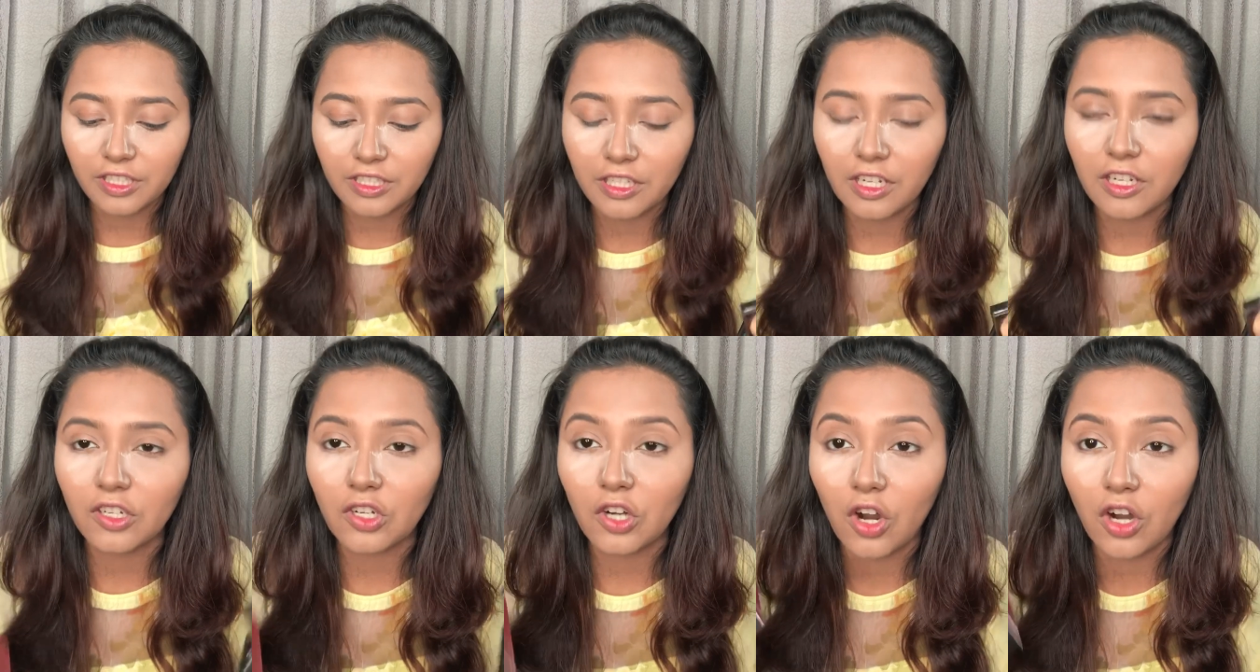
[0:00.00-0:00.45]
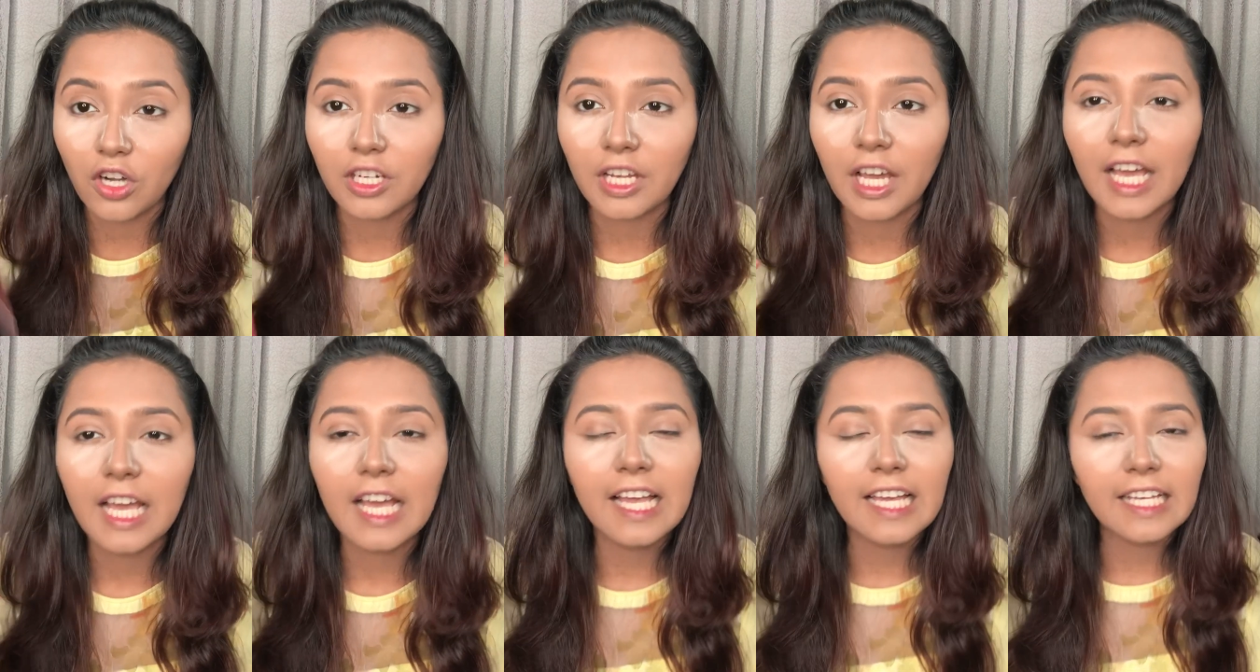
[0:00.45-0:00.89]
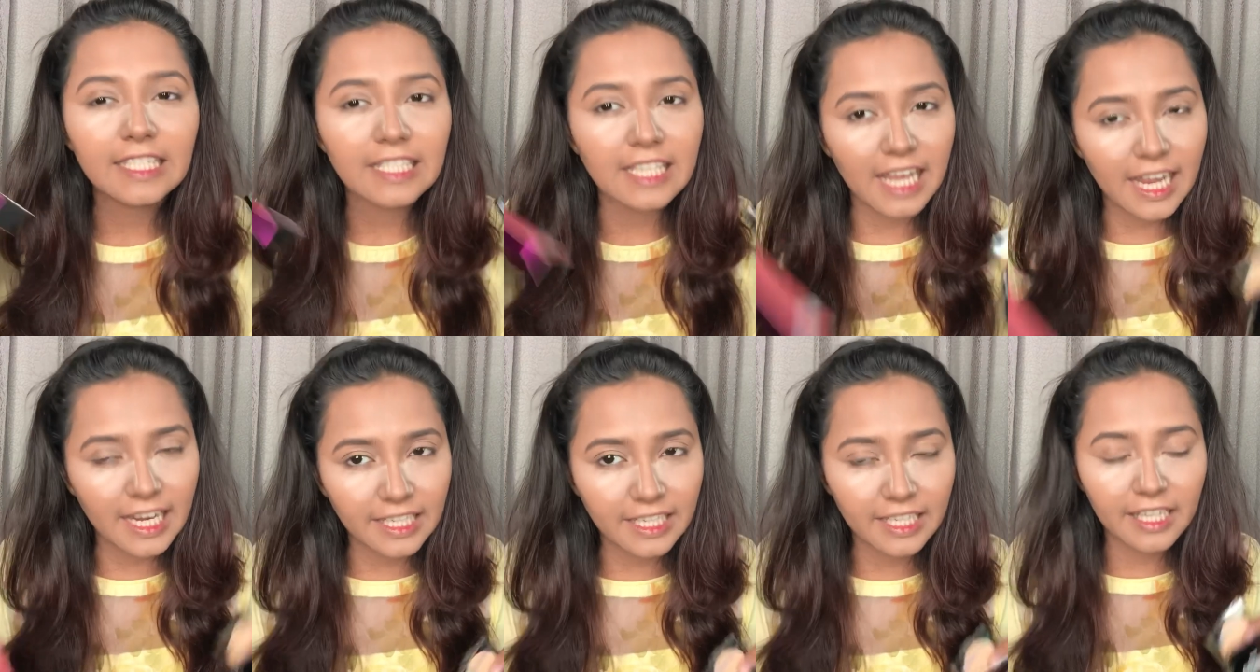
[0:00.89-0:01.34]
These are not
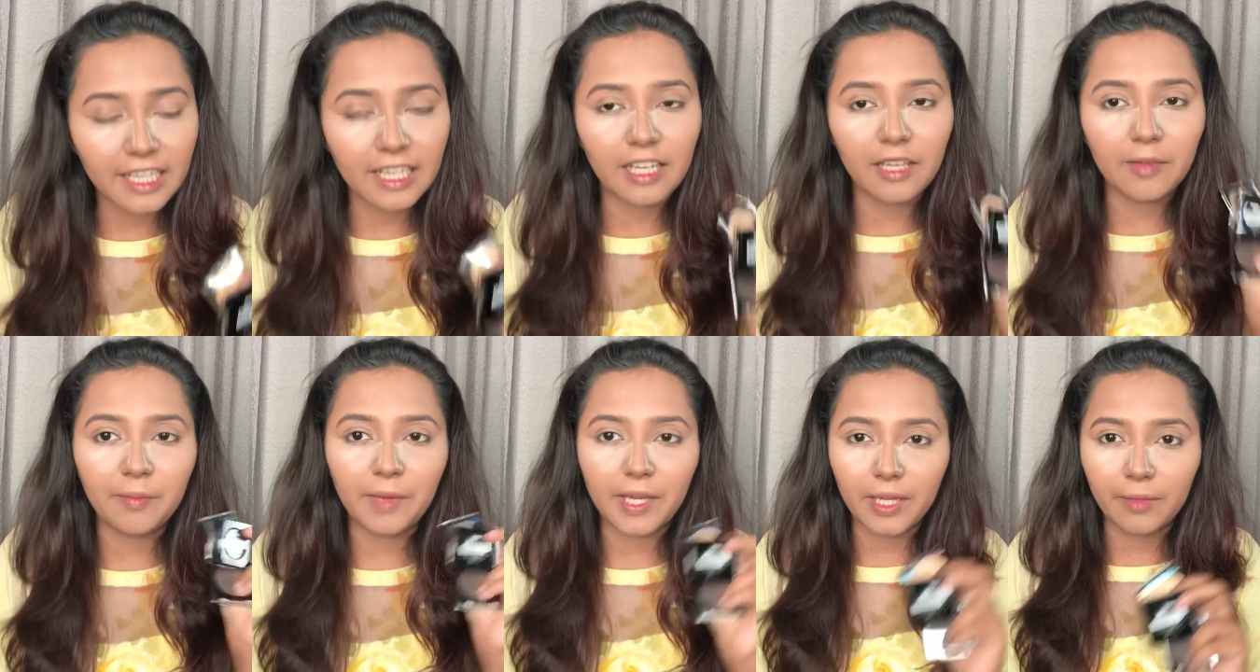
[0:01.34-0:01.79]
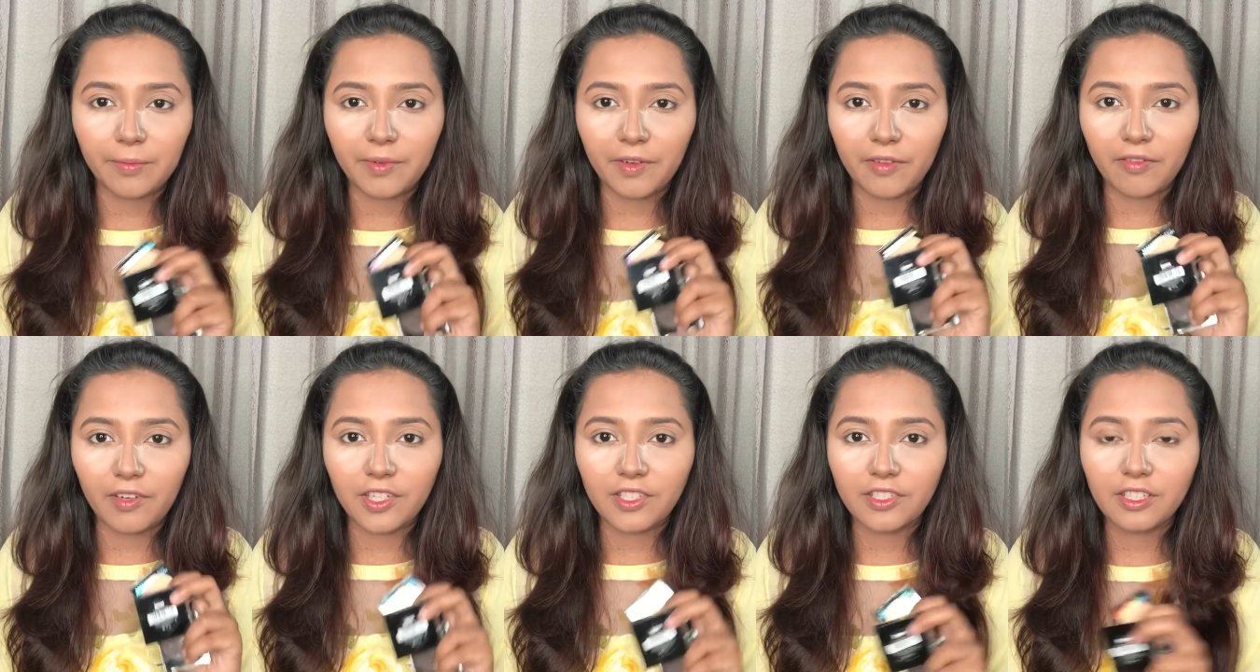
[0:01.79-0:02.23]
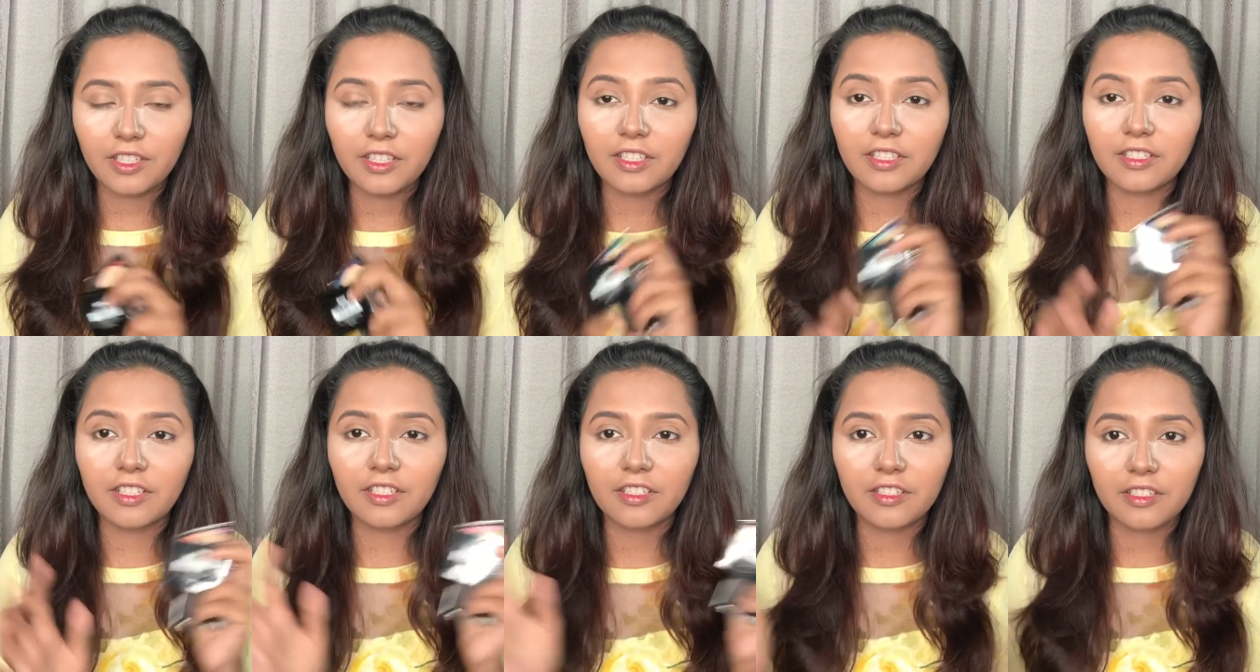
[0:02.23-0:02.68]
technically Makeup Revolution,
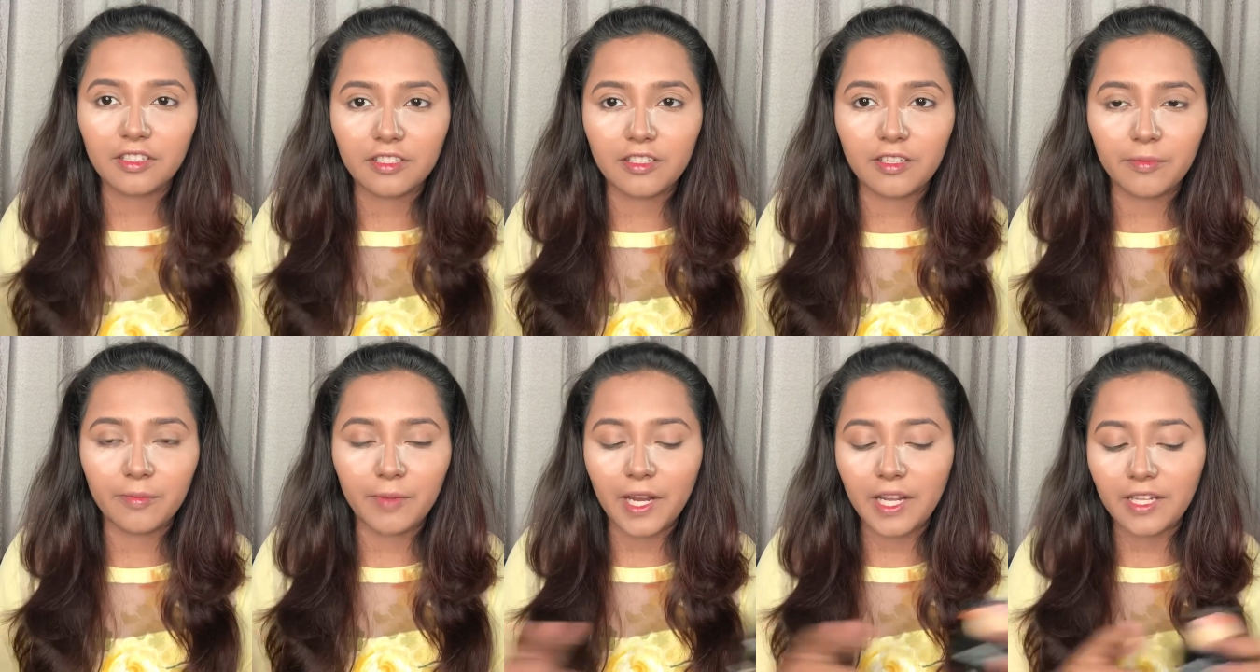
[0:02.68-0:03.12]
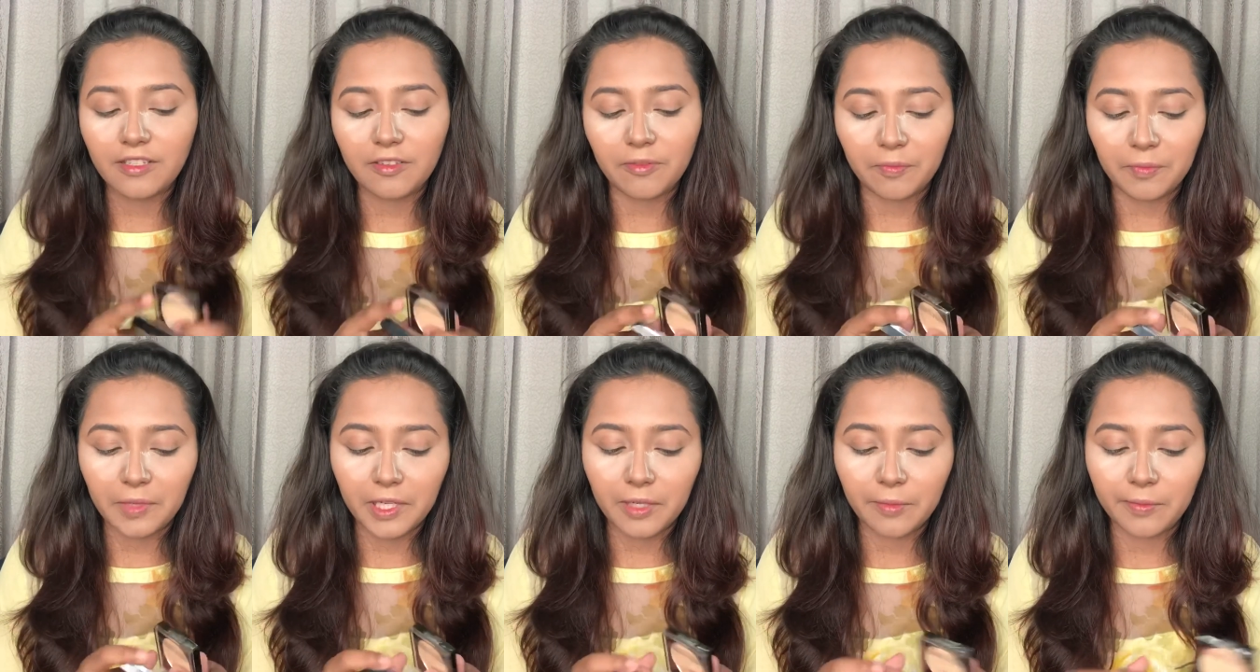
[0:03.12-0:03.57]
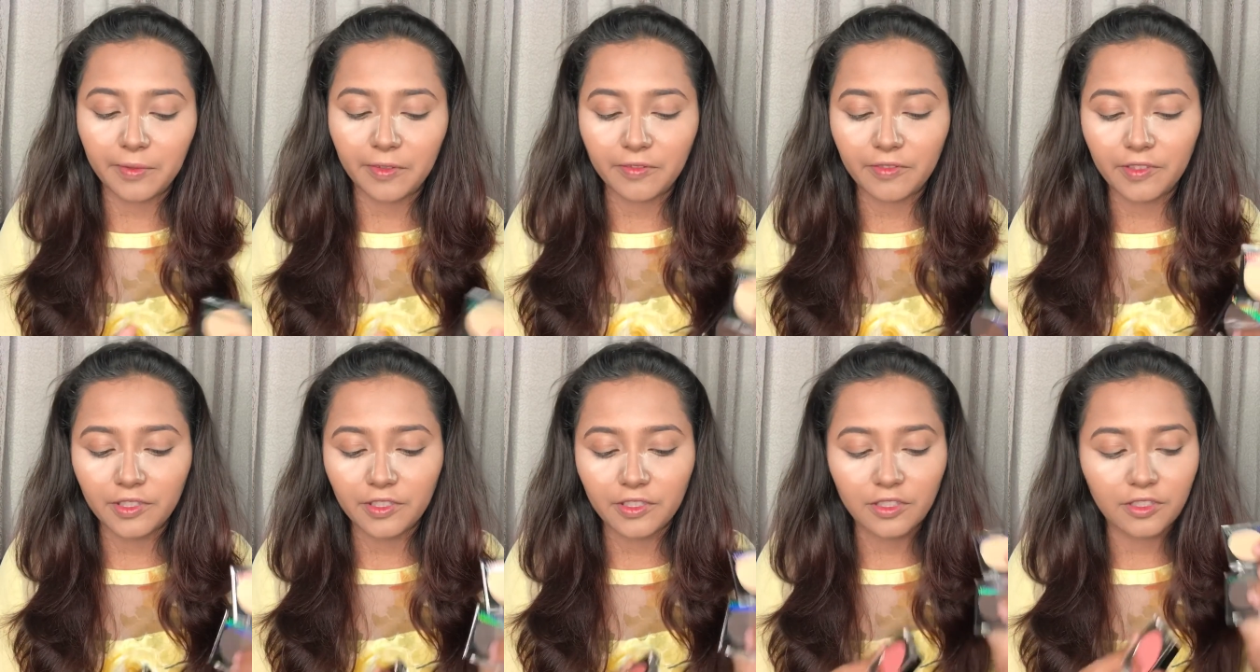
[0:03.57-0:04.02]
these are sister brands of Makeup
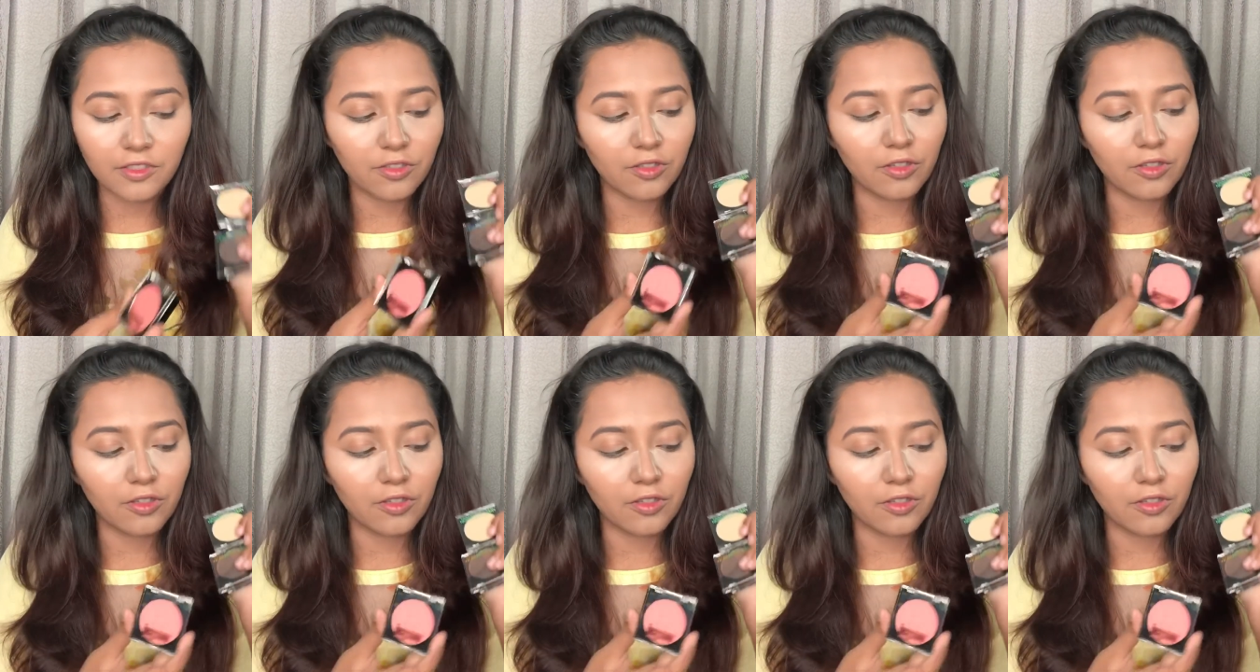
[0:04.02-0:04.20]
Revolution.